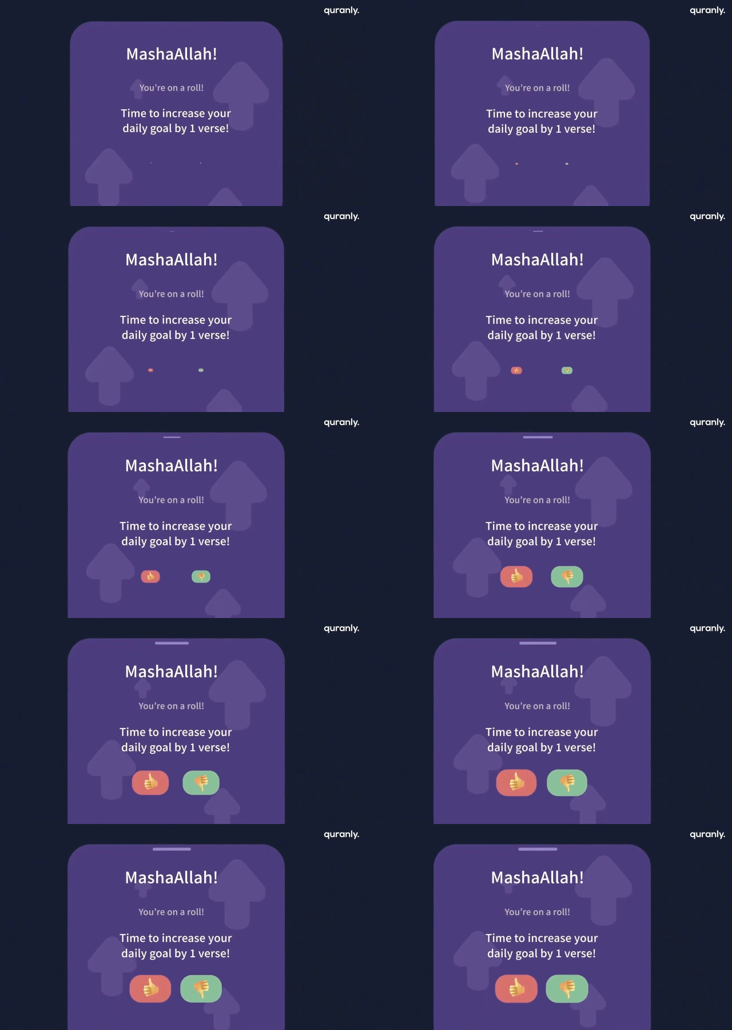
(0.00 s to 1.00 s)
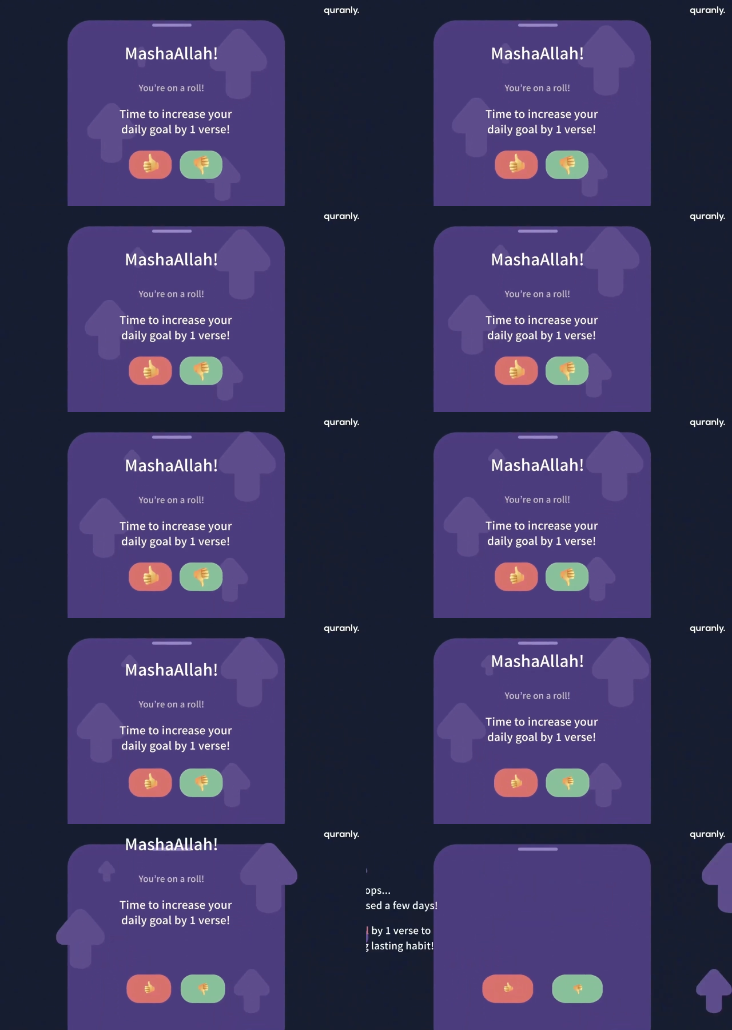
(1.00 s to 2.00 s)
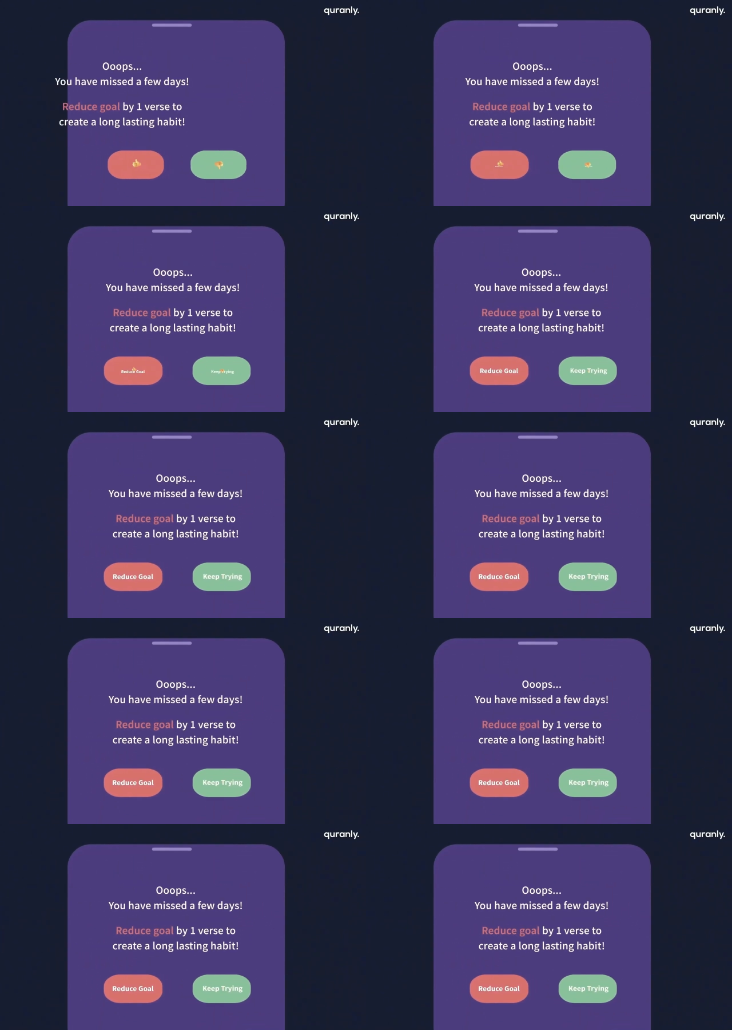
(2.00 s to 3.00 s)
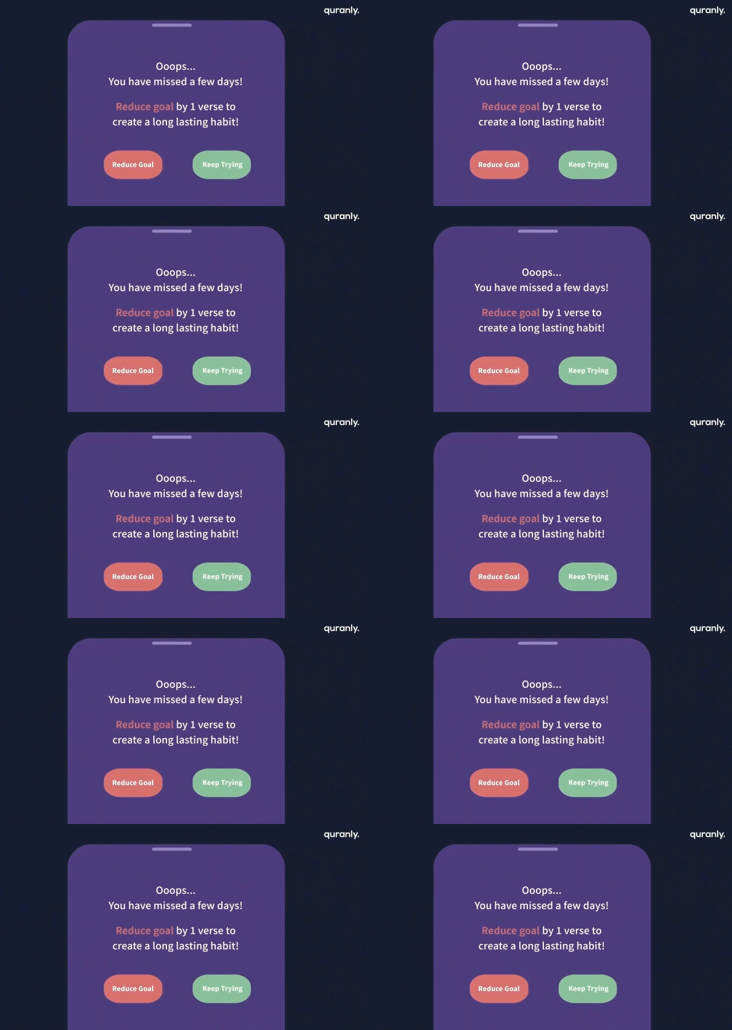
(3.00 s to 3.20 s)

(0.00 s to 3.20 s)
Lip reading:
No face is visible, so there are no lips to read.